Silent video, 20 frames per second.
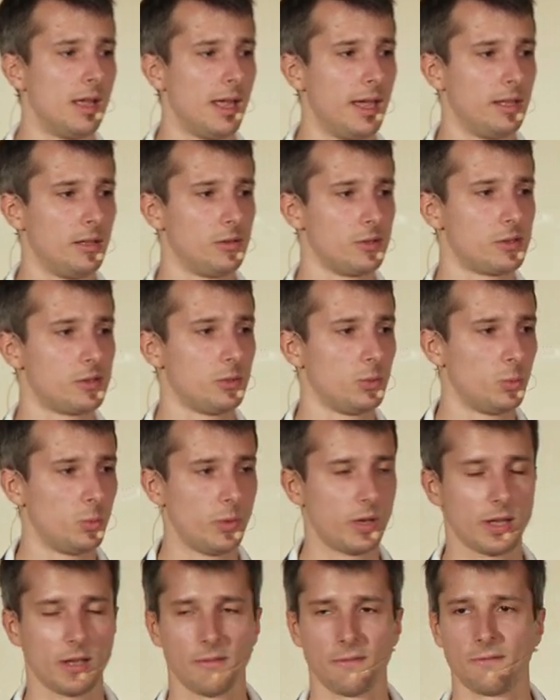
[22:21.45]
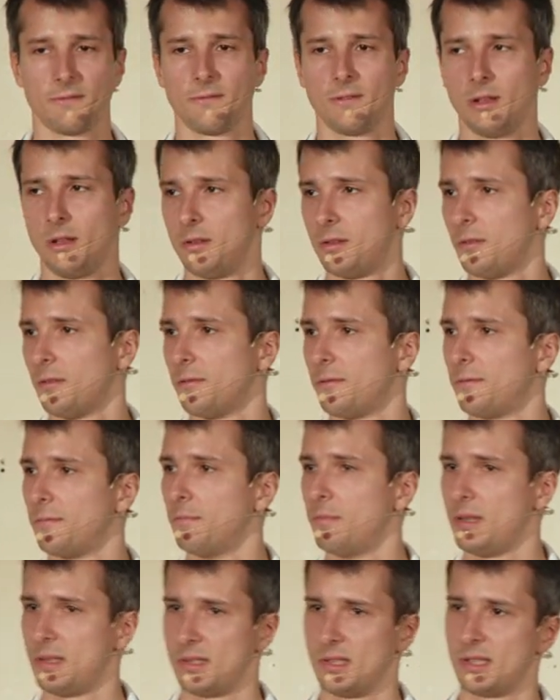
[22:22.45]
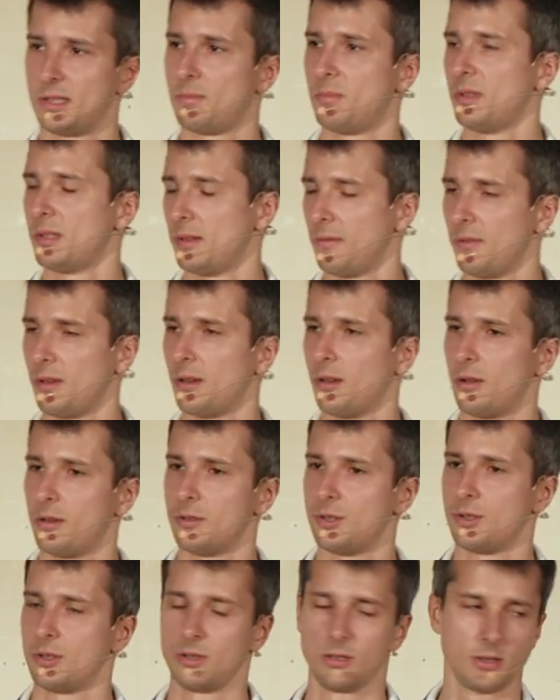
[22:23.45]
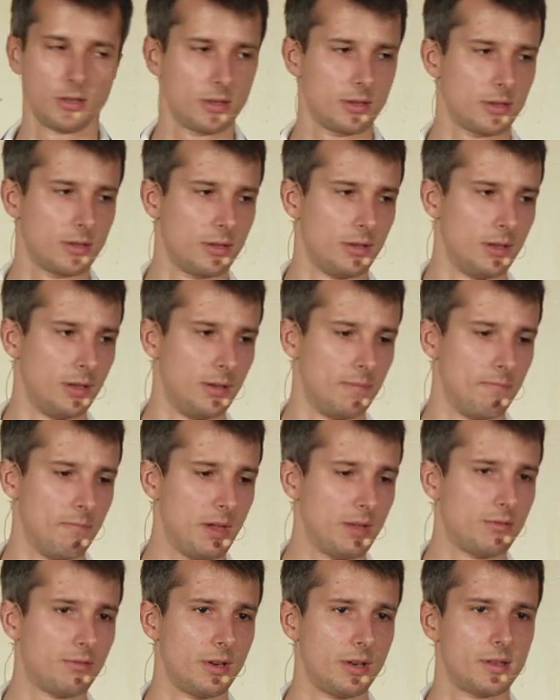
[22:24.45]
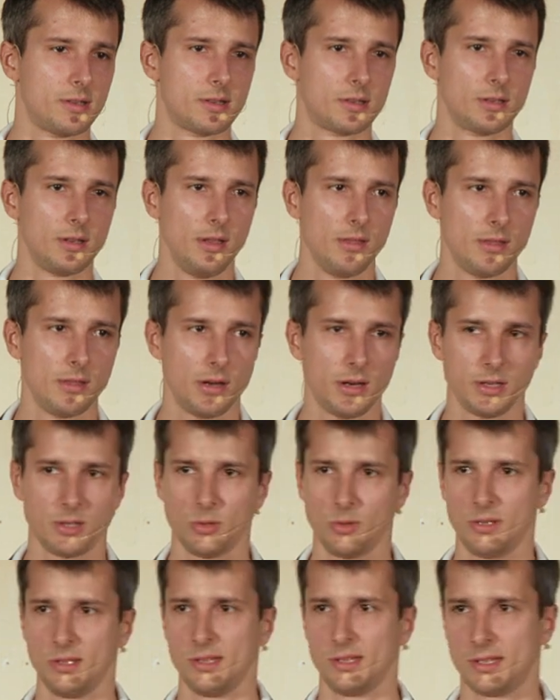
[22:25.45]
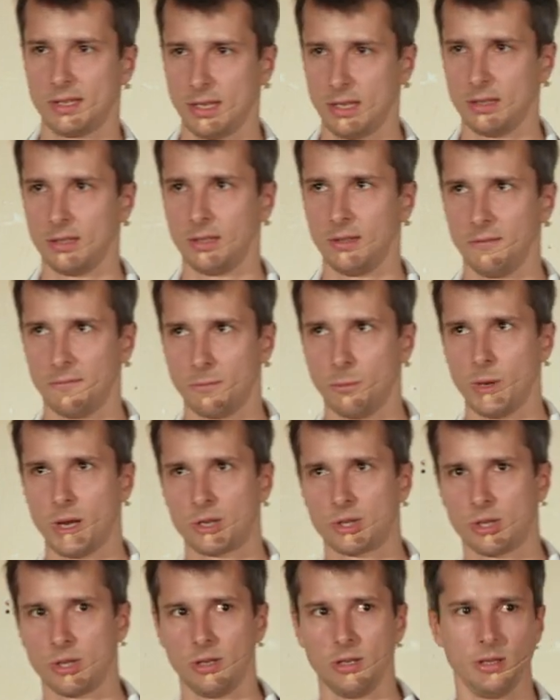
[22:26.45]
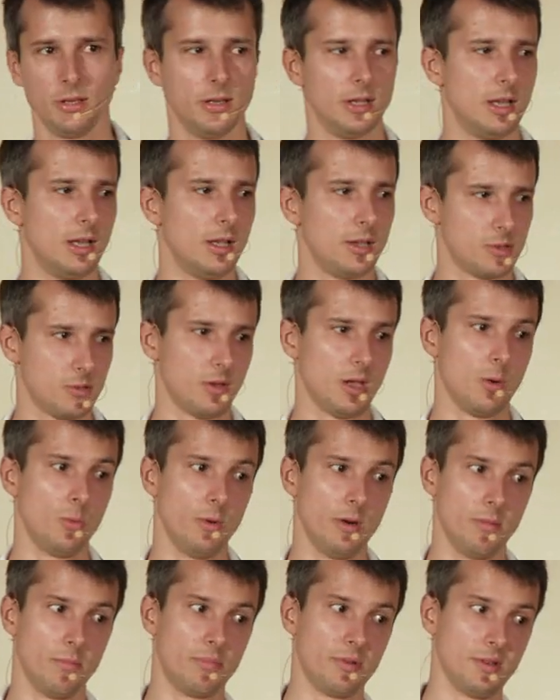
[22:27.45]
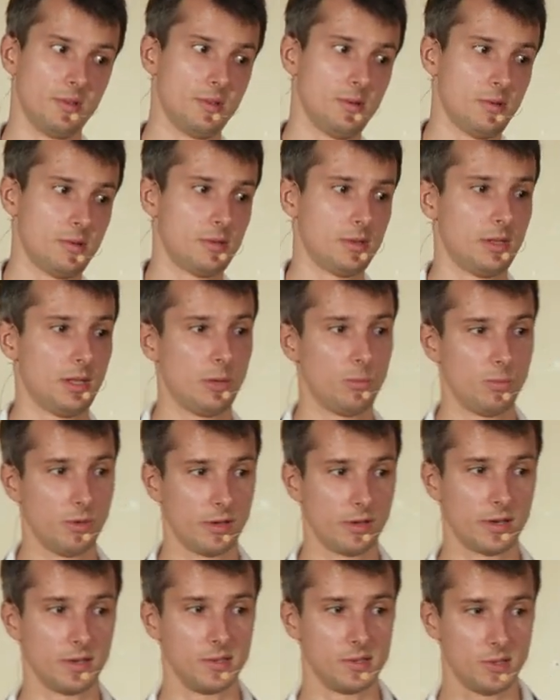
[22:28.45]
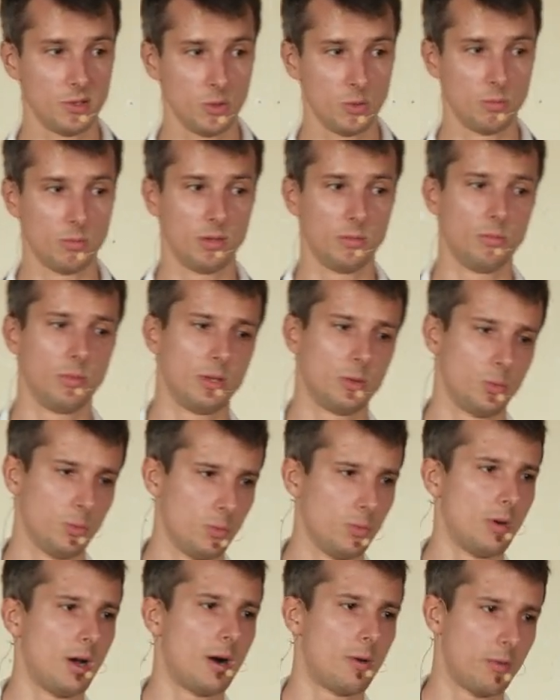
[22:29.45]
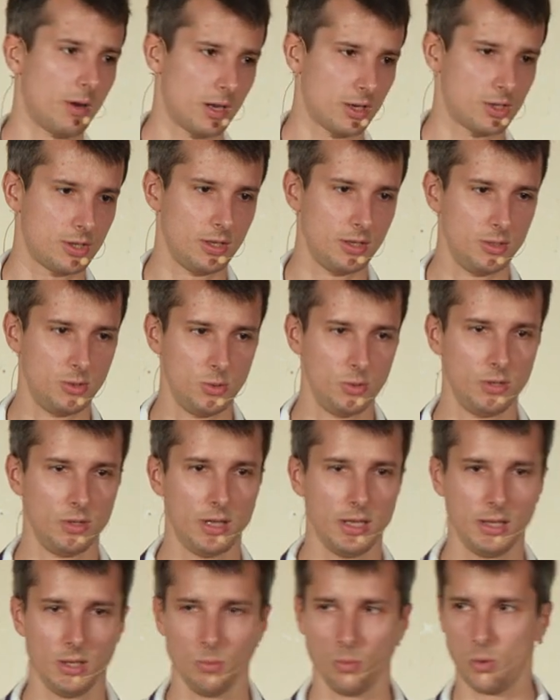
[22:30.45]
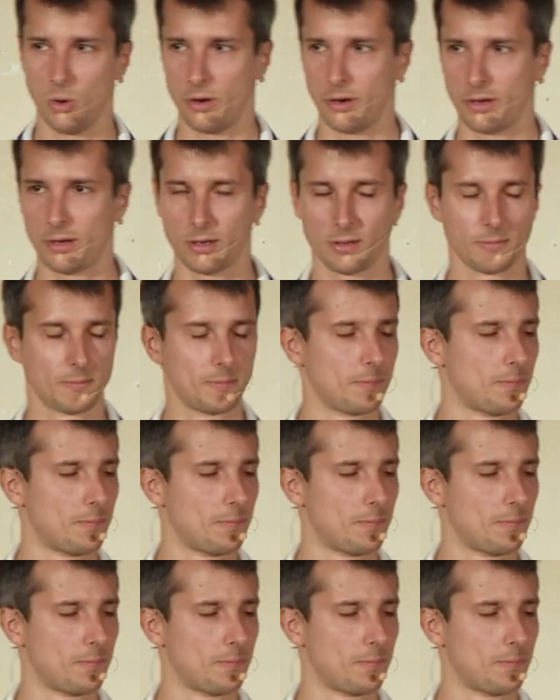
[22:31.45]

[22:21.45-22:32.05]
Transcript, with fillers: And also we have a lot of business-specific logic uh, metrics in there to understand if we actually, so okay, we're producing and we're consuming, but are we actually doing any work?